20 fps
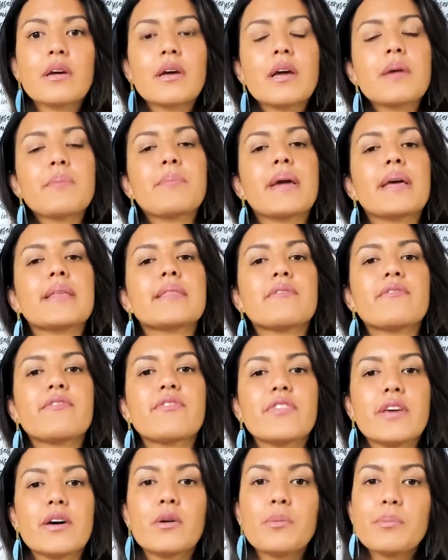made them
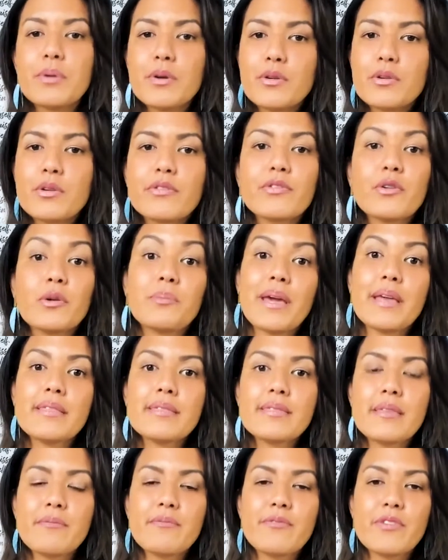feel beautiful, made
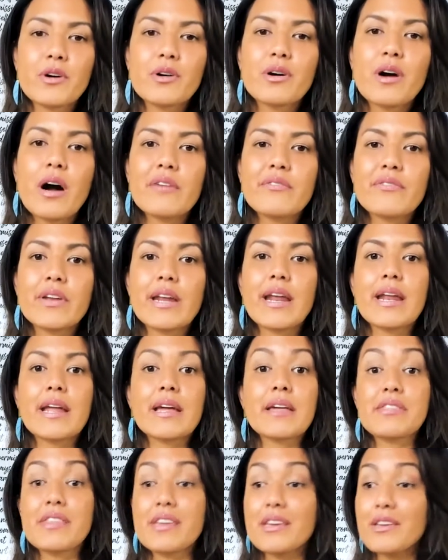them feel confident. And
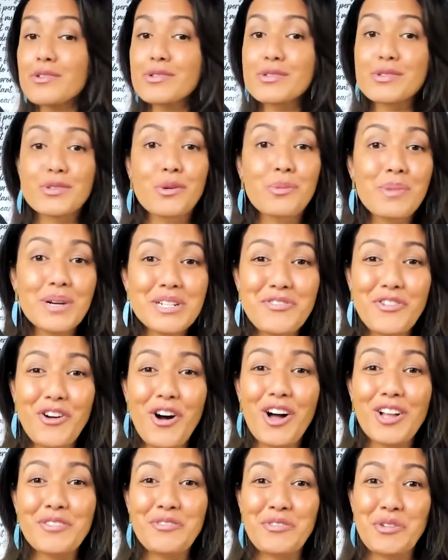I thank you so much for
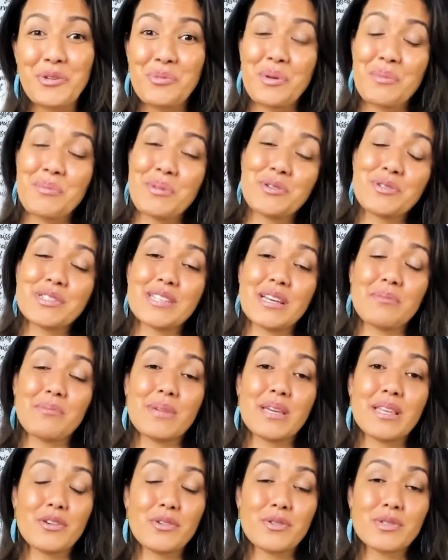all of you women who send
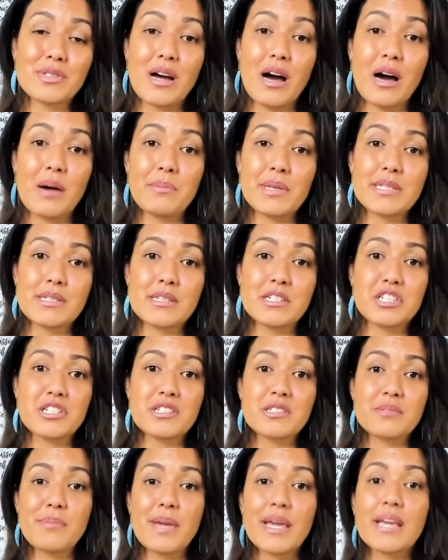me those comments. It
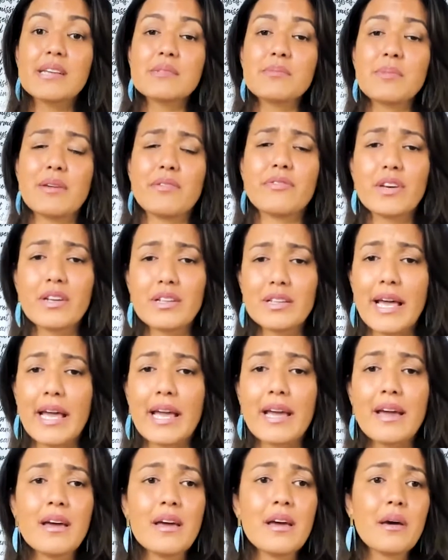just makes me feel
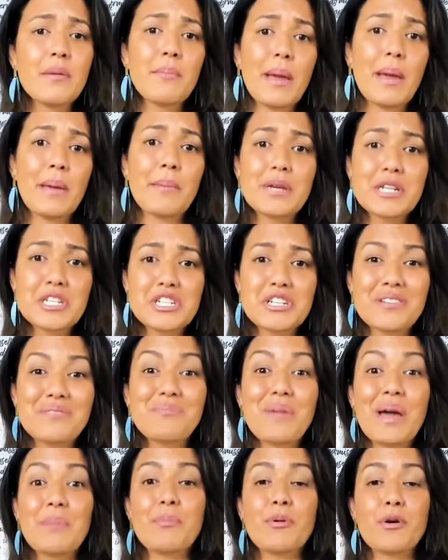like my mission,
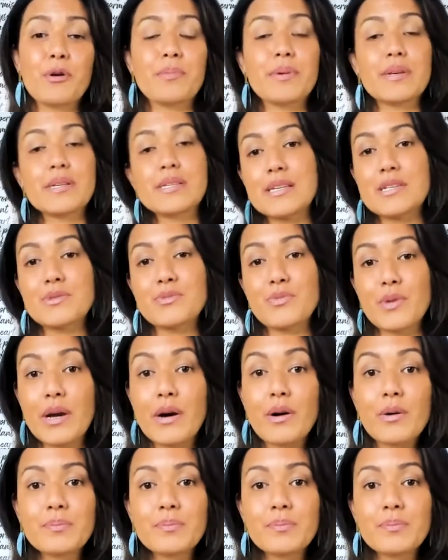my purpose is real.